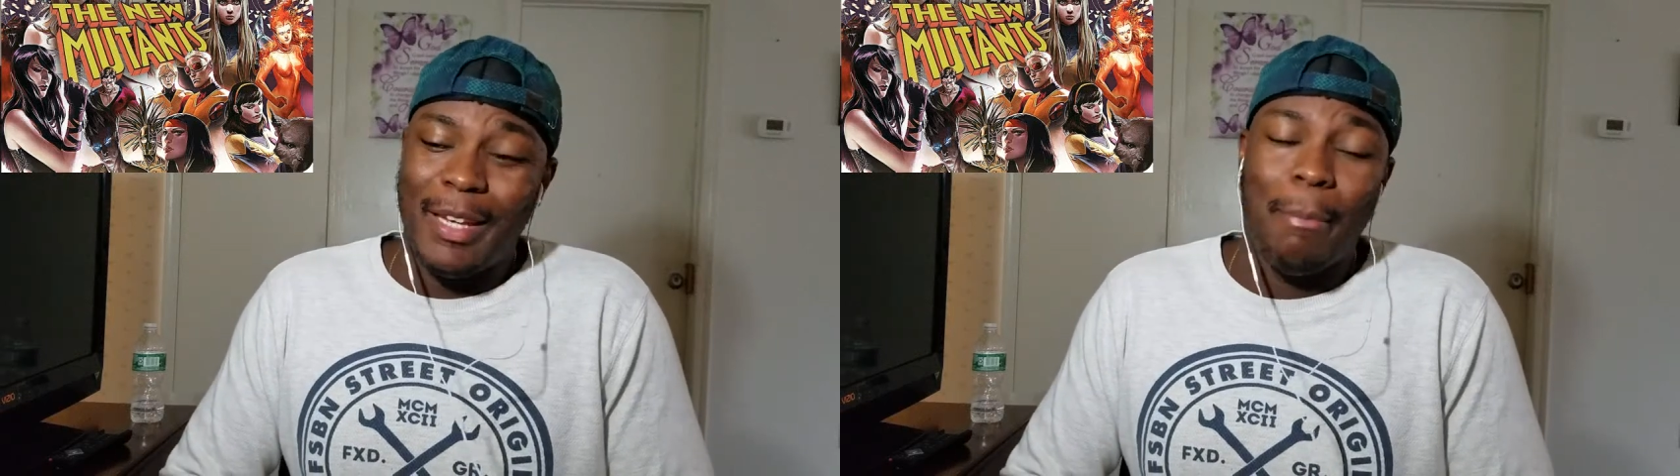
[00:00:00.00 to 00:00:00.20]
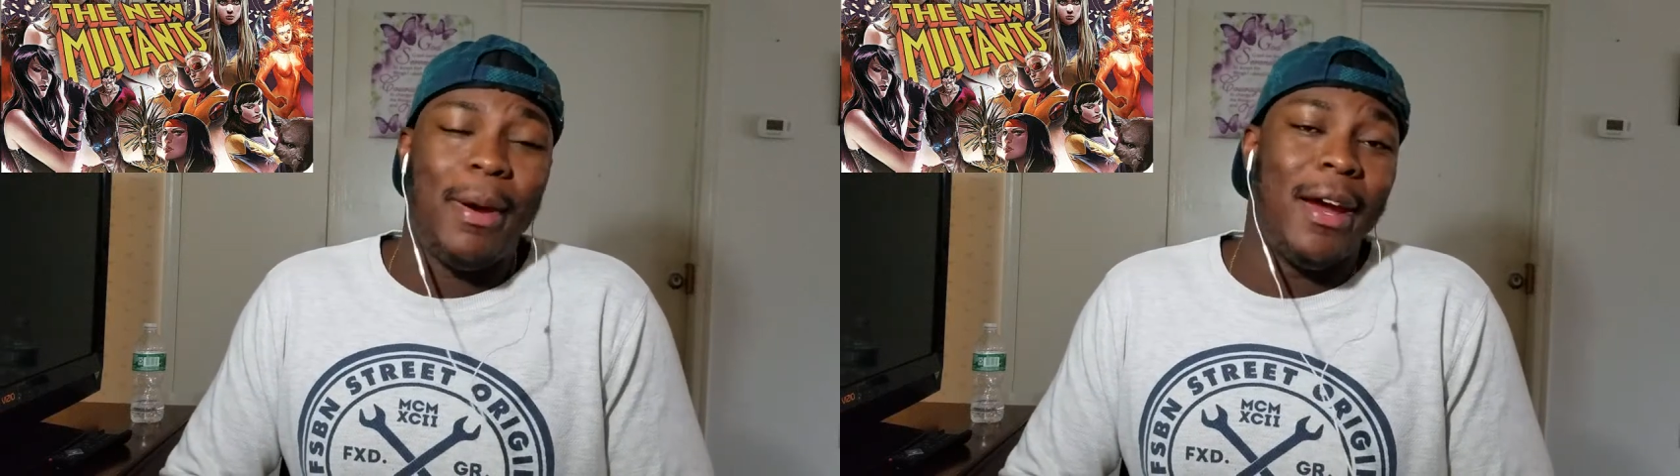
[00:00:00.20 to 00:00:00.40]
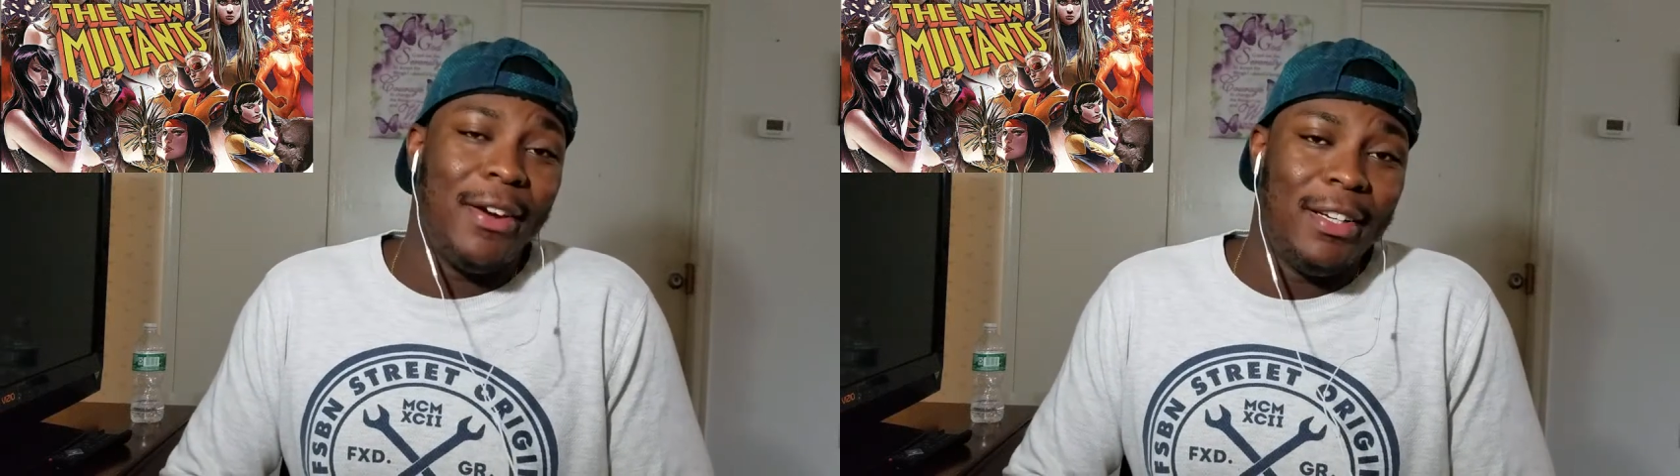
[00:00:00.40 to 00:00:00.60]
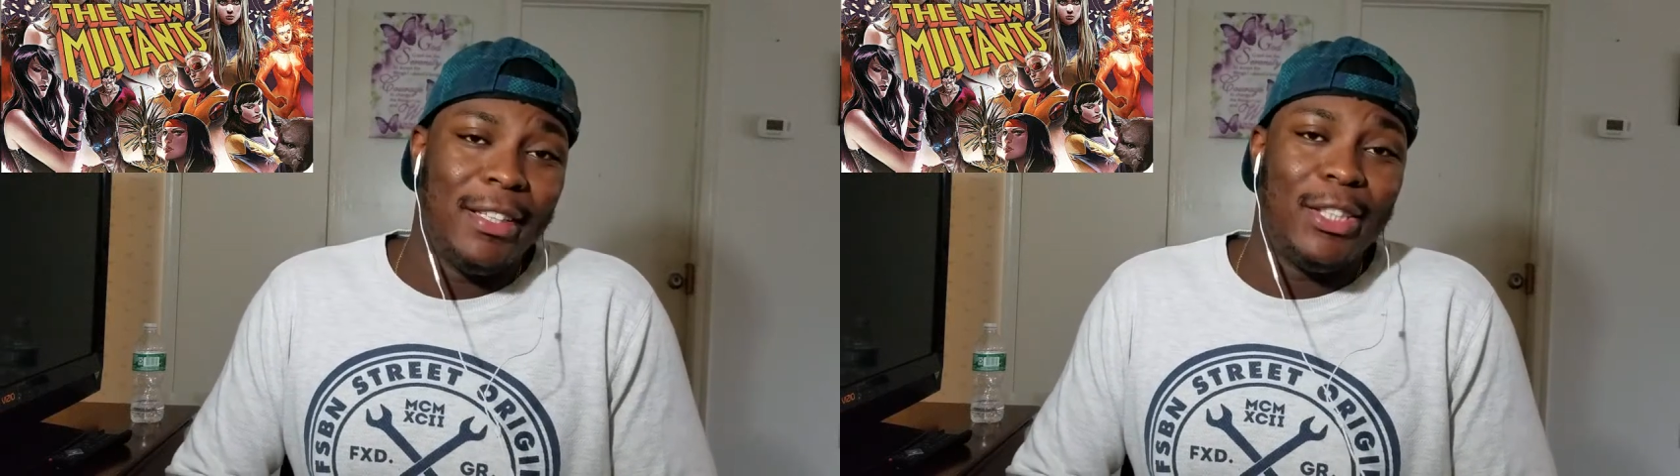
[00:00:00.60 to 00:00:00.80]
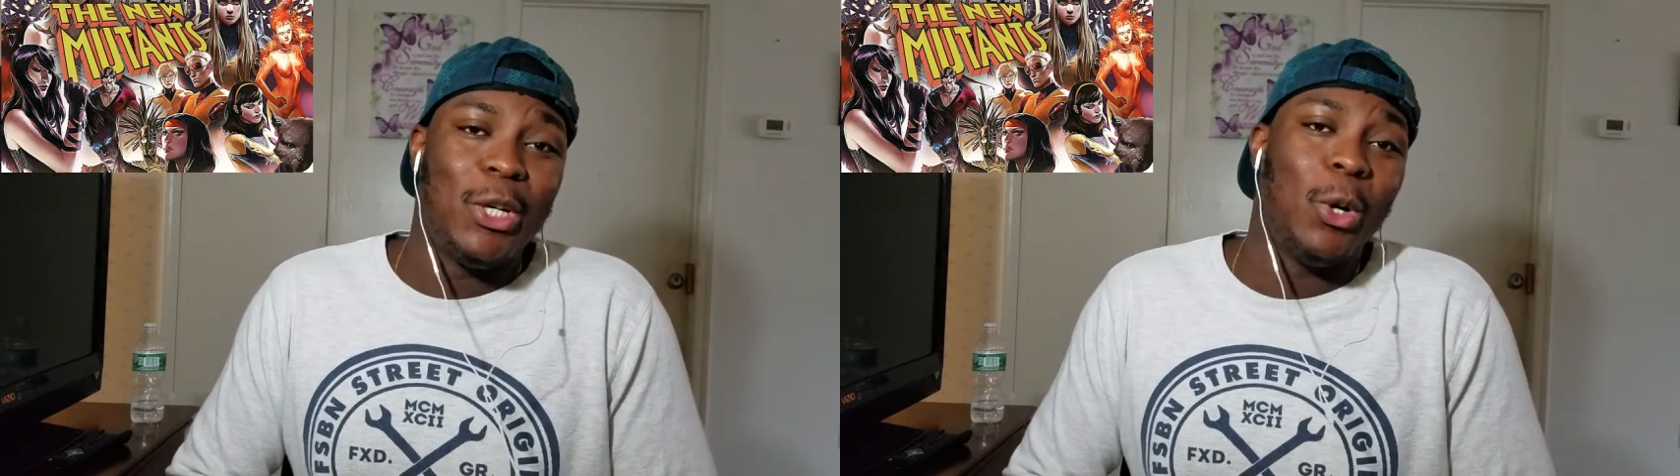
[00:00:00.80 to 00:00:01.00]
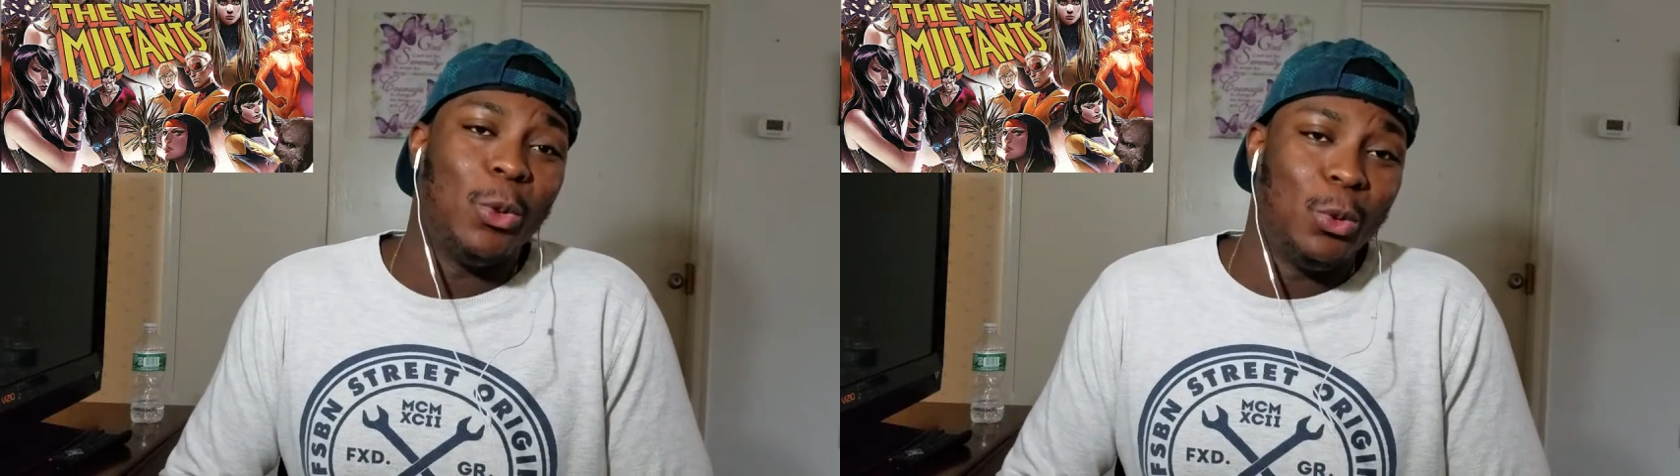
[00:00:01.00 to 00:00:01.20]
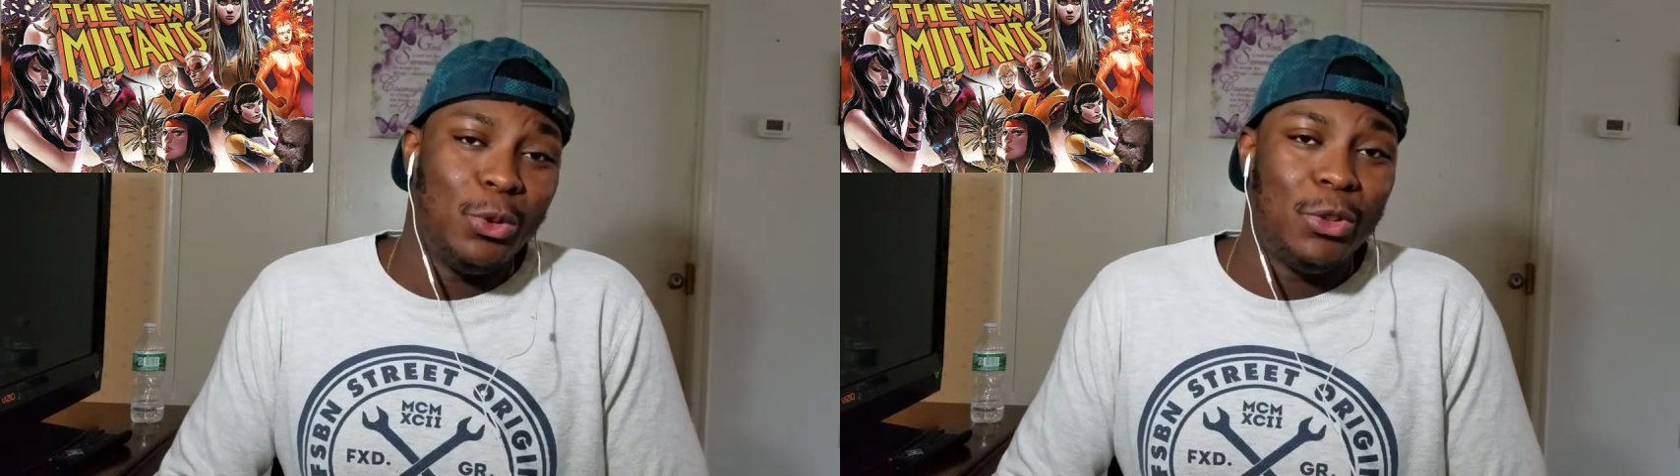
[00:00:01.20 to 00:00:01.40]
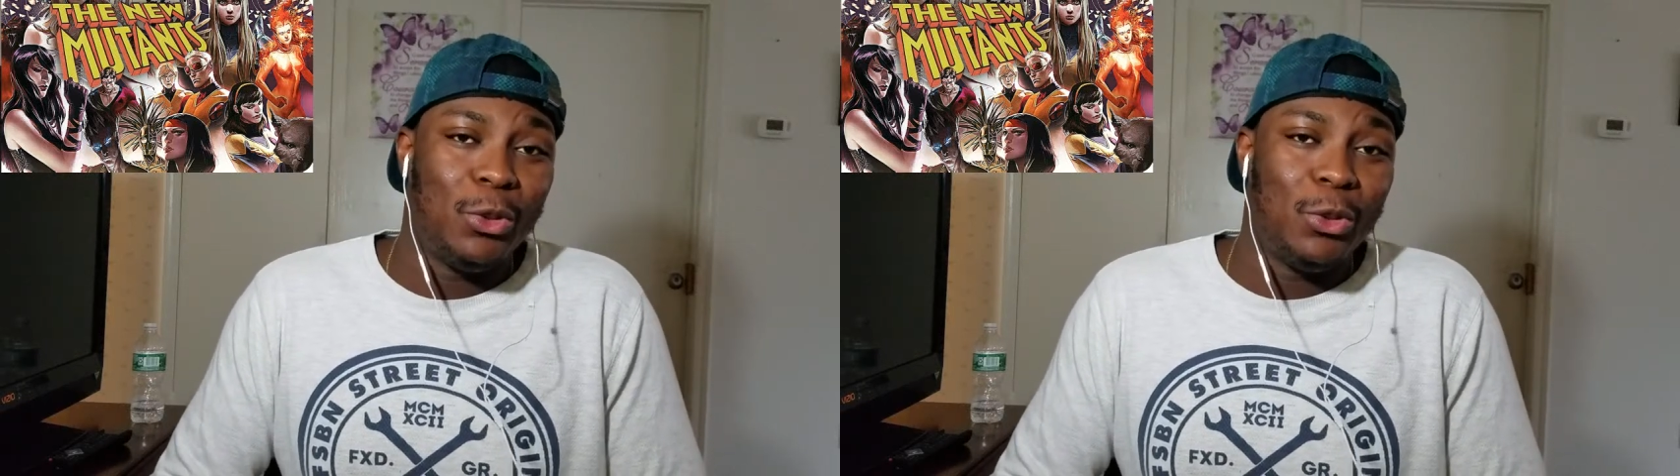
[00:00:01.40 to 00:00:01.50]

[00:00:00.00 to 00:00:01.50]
apparently chose